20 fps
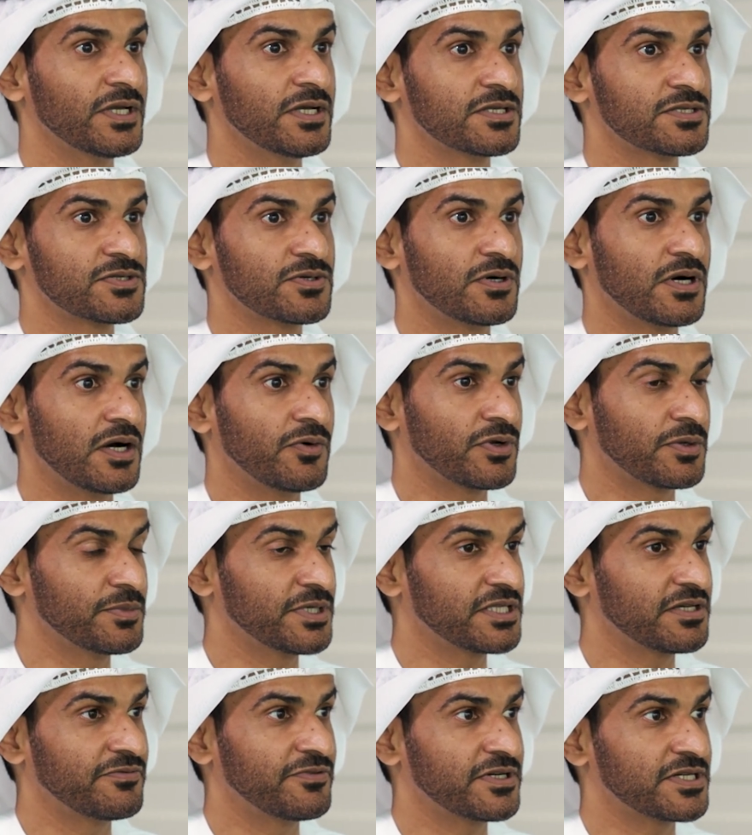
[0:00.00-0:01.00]
So our
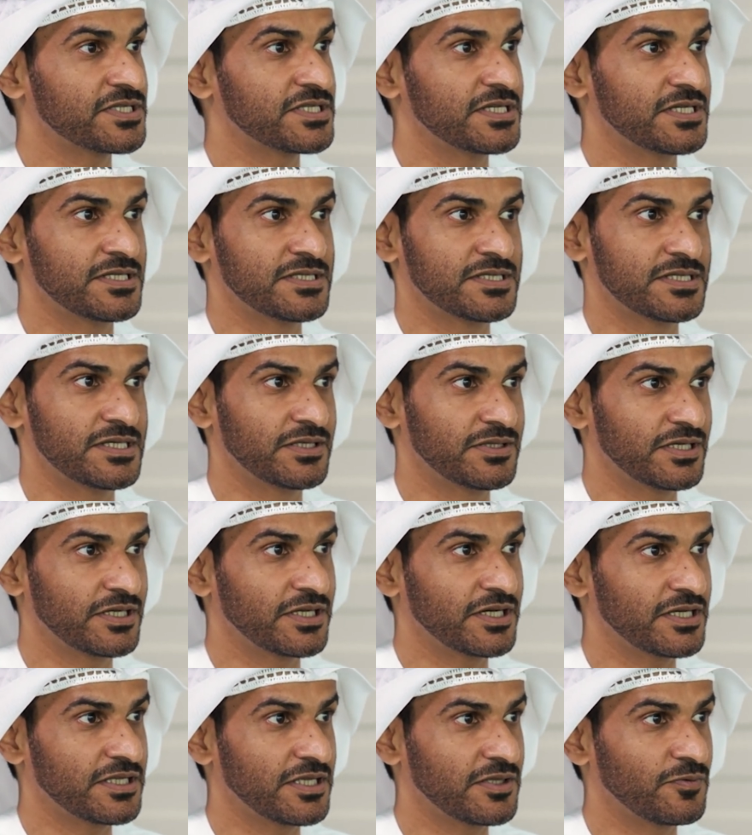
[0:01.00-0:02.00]
metaverse is
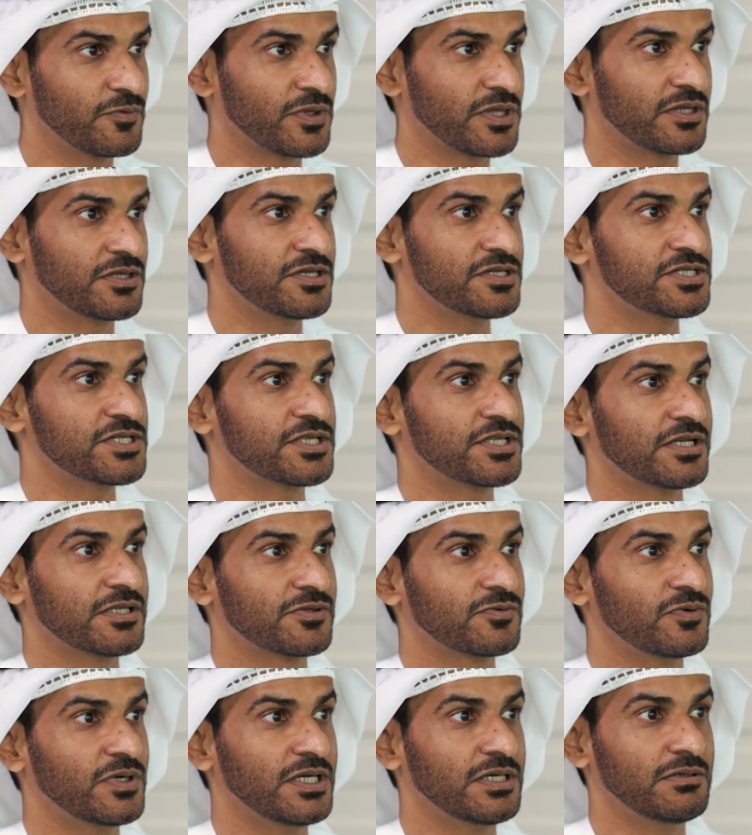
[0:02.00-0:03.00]
integrated with digital
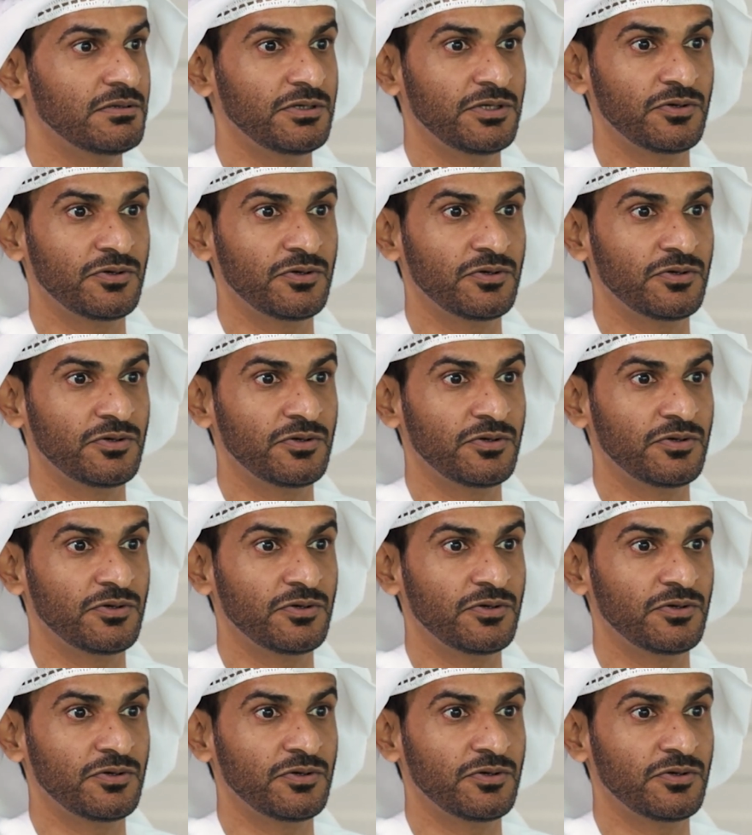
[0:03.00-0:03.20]
twin.